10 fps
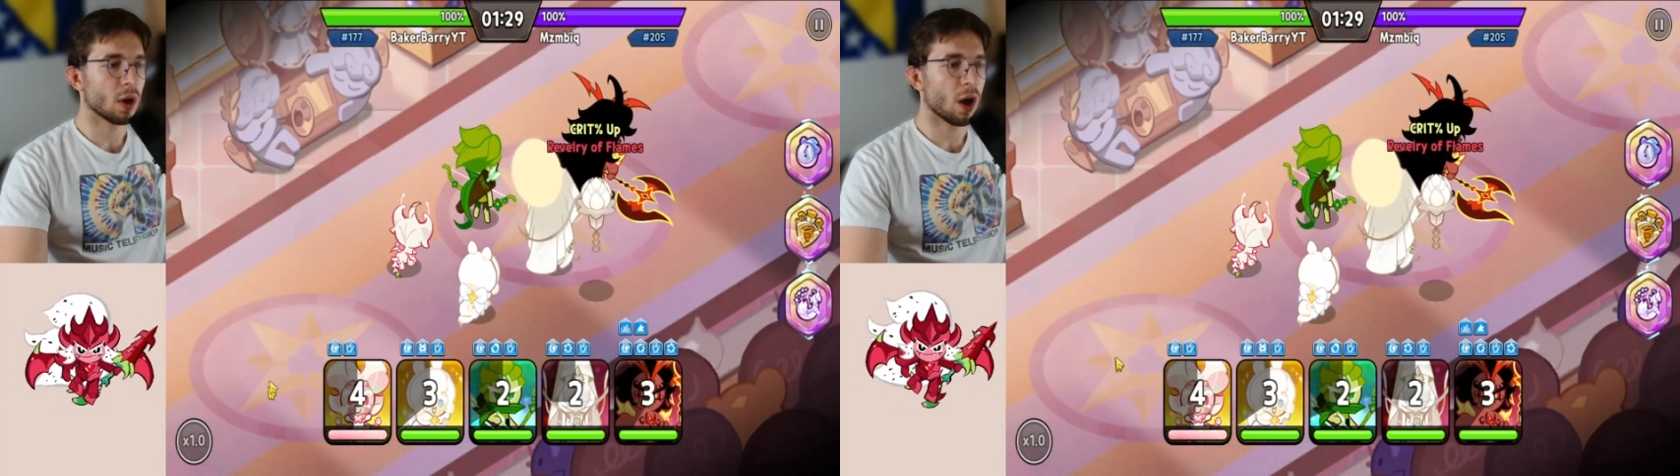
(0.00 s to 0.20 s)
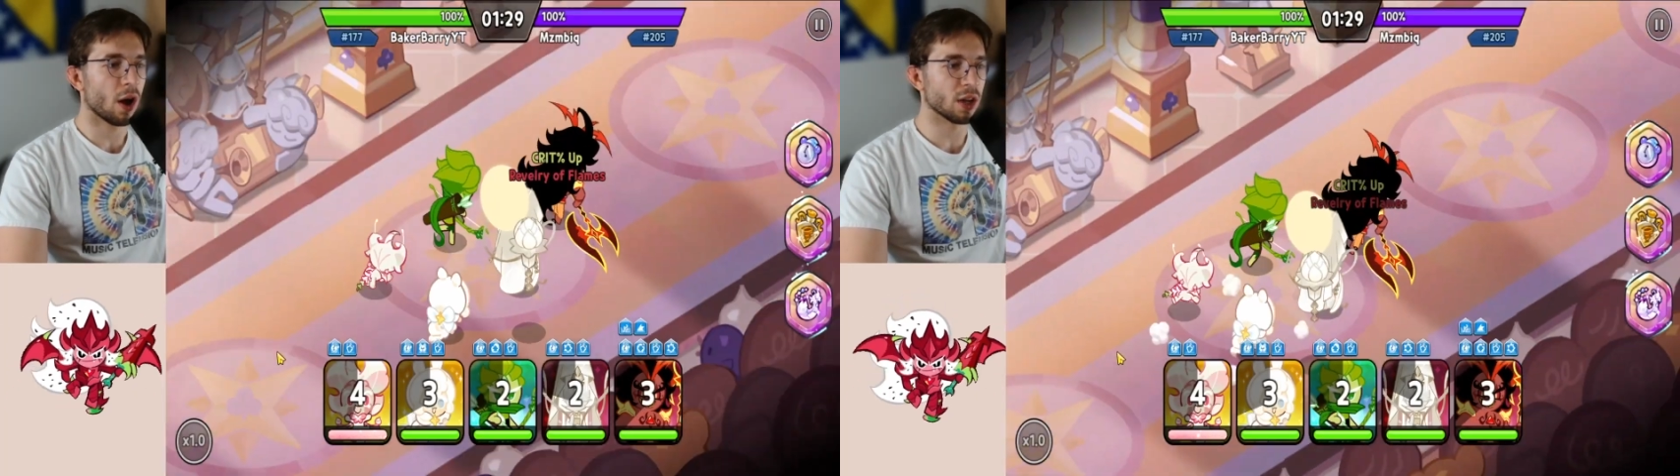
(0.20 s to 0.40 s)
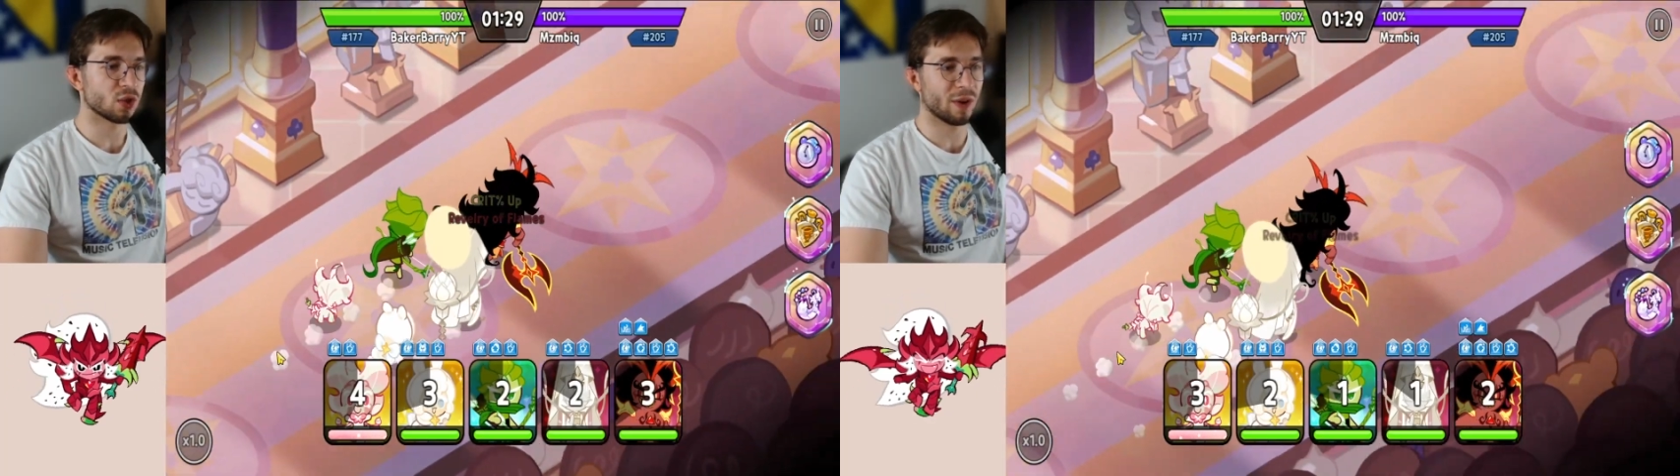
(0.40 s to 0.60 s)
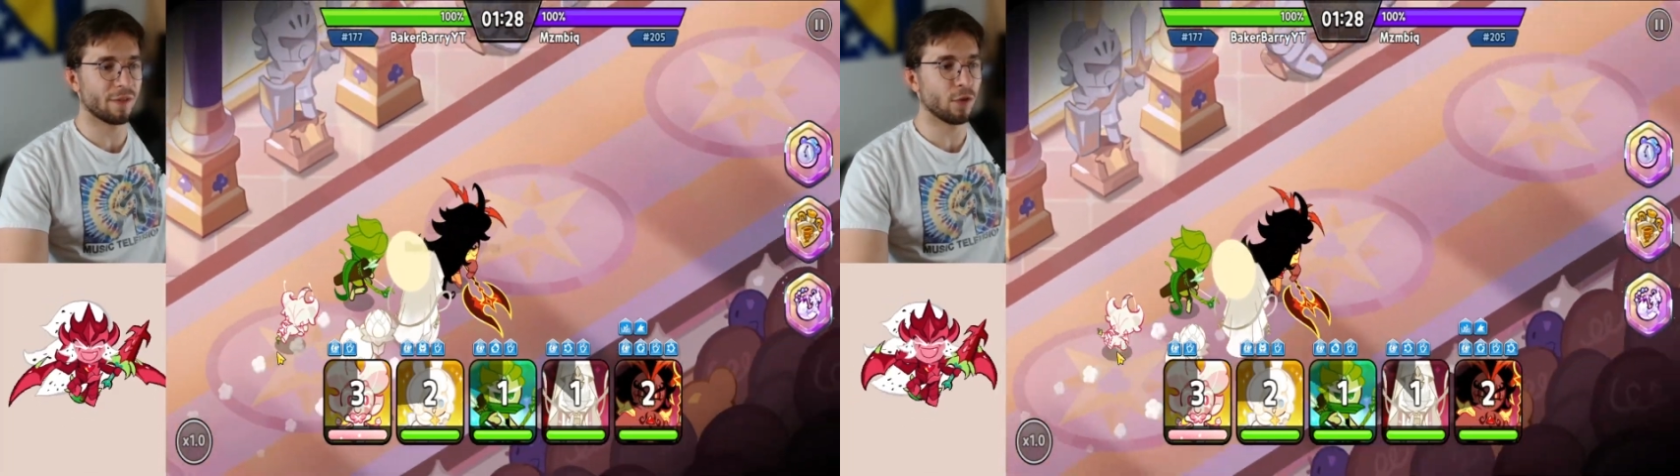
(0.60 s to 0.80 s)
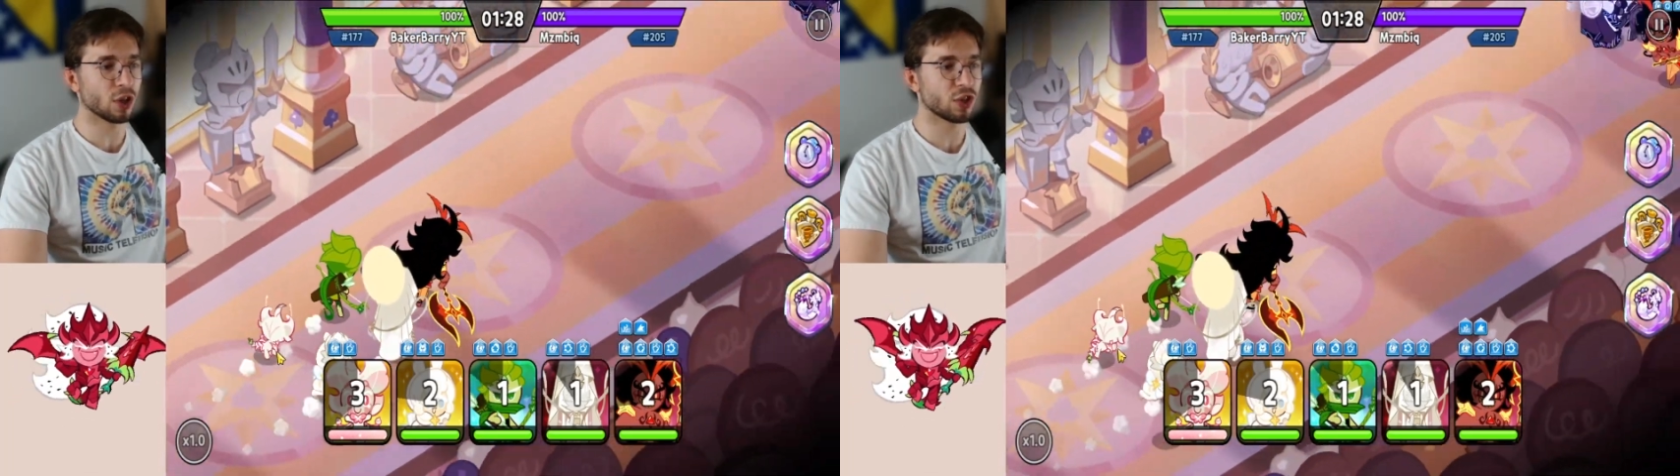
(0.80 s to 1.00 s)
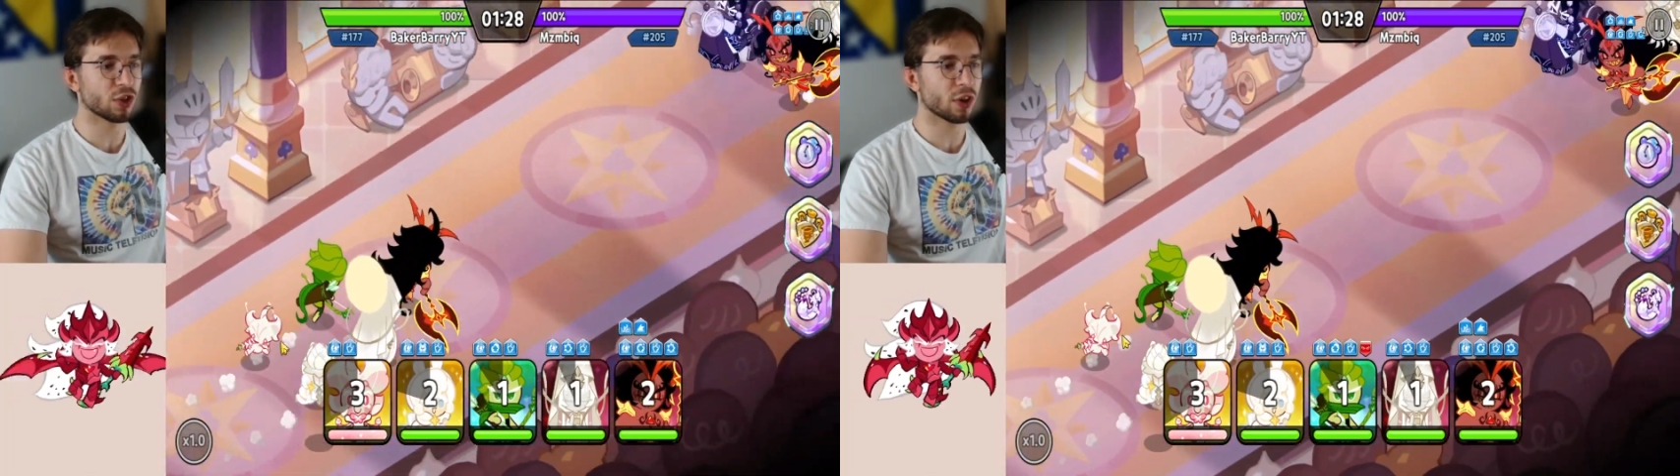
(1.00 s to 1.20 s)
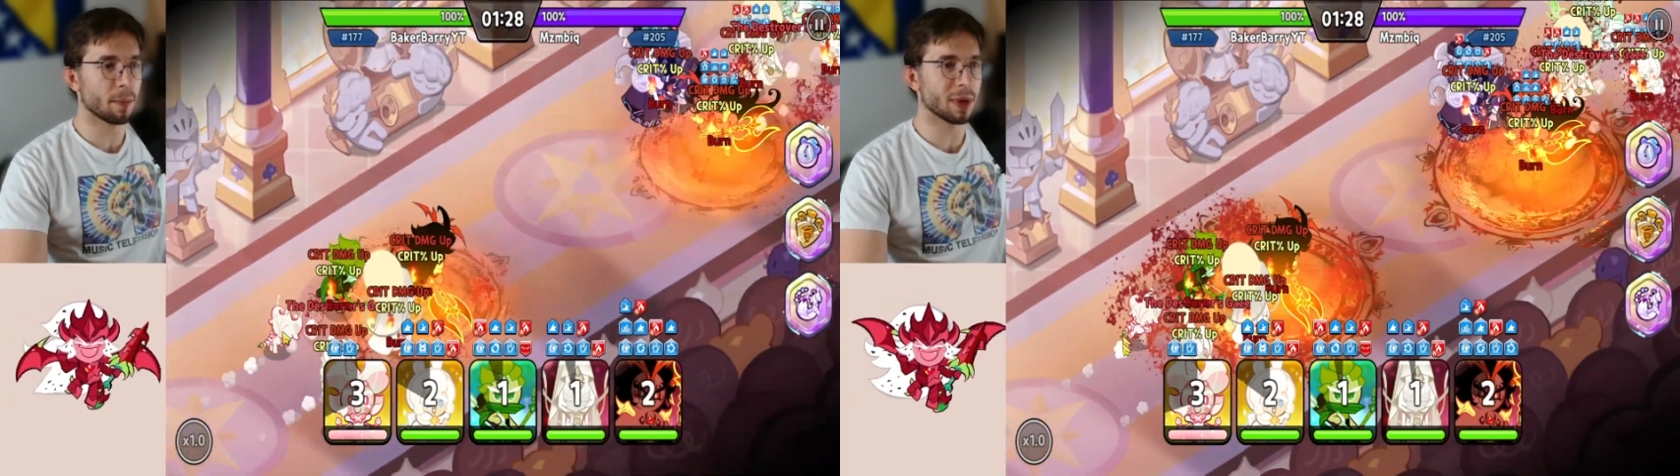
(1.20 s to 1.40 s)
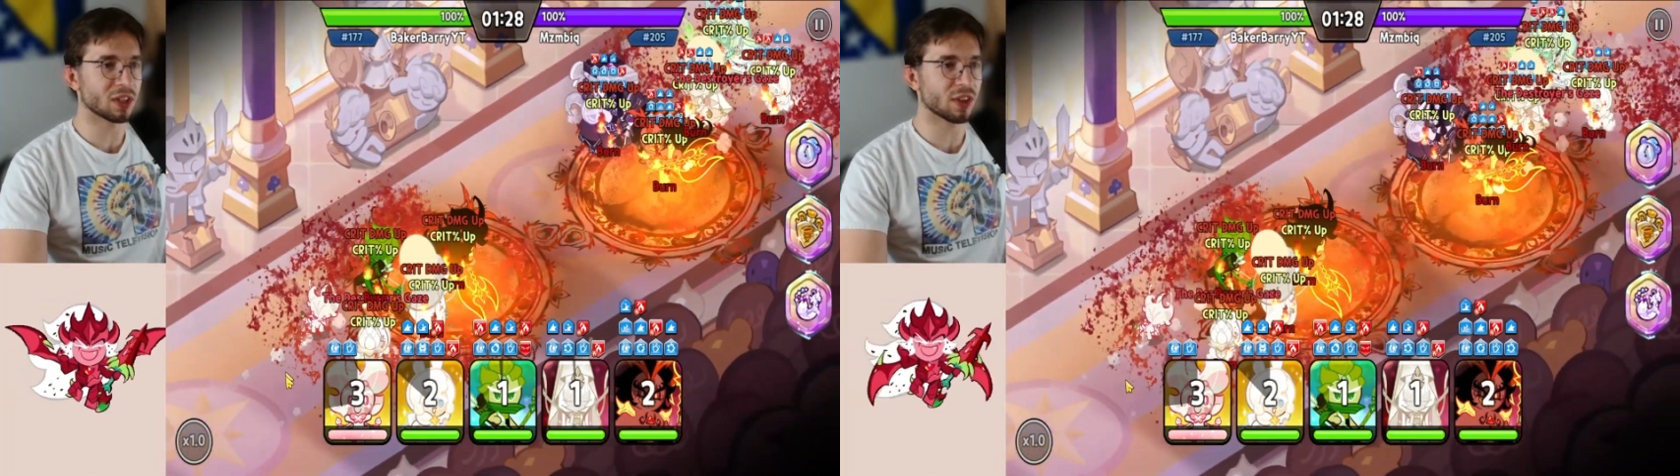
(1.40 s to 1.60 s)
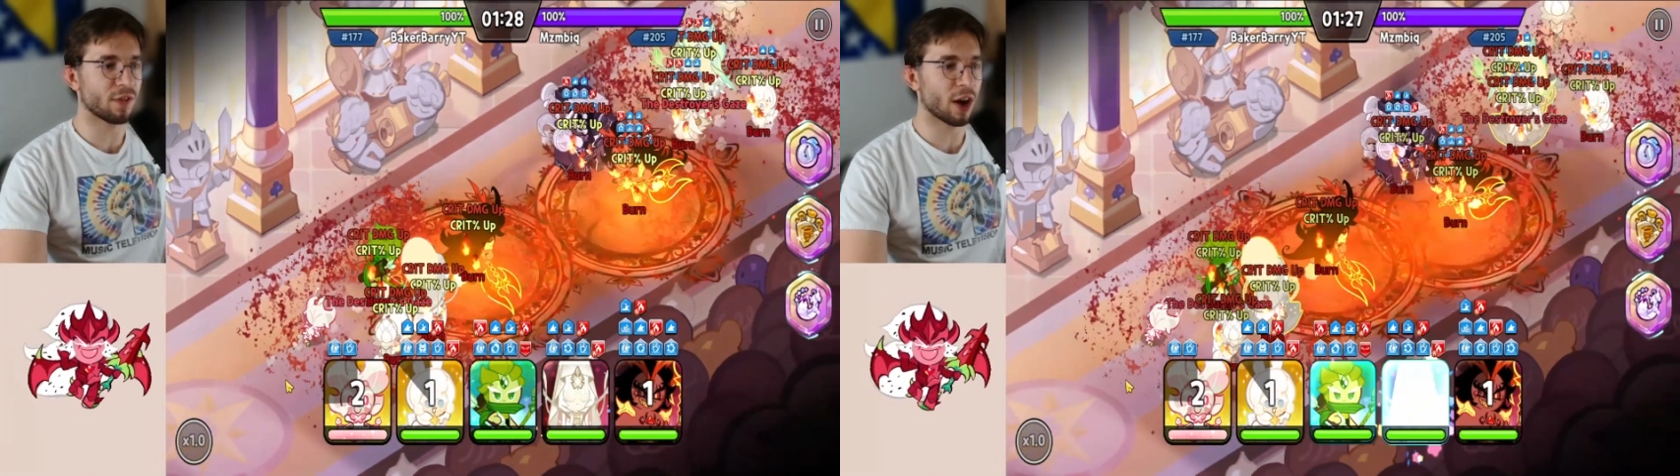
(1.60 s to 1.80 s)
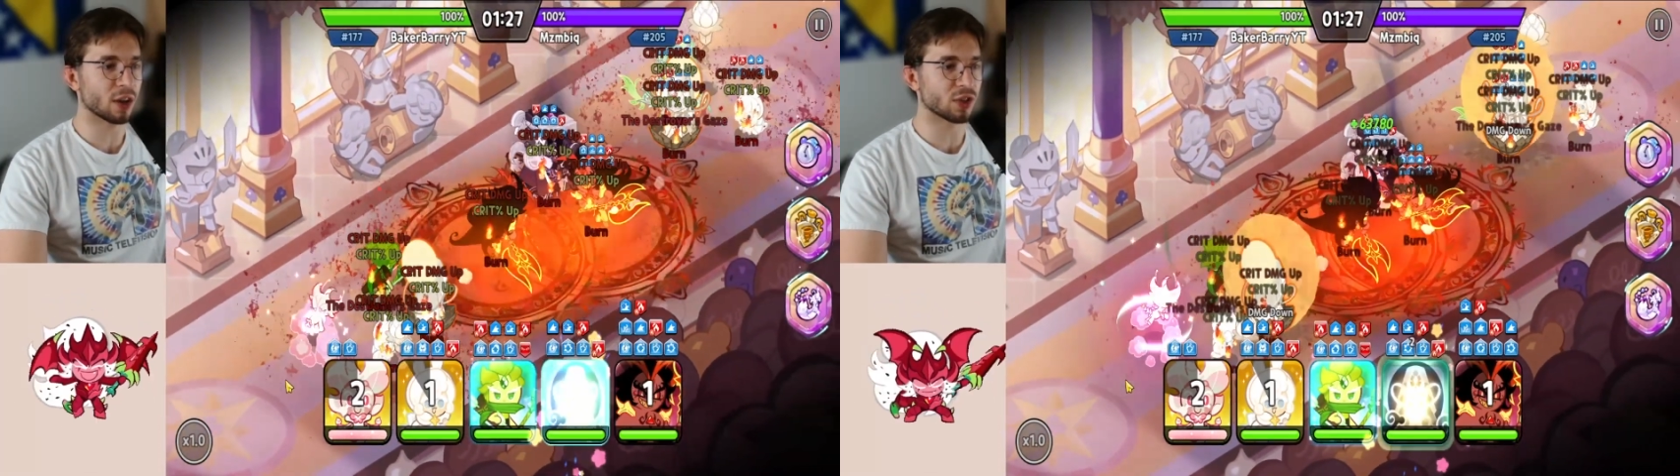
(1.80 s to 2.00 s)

Alright, so at first Mystic Flower